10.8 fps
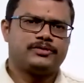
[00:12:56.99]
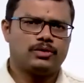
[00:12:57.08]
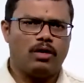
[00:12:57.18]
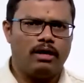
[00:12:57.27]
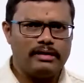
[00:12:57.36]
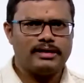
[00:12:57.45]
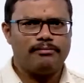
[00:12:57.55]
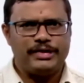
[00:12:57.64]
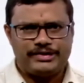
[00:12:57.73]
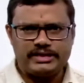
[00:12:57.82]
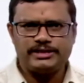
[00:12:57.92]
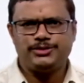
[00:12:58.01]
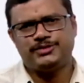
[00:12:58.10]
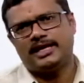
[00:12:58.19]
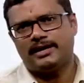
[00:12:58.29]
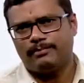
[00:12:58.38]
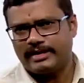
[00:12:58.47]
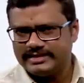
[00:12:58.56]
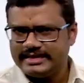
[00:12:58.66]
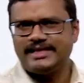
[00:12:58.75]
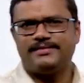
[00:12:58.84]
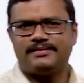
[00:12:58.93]
So, all the machines which are
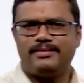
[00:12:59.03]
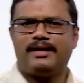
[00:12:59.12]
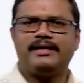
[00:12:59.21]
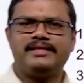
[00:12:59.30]
present in our body,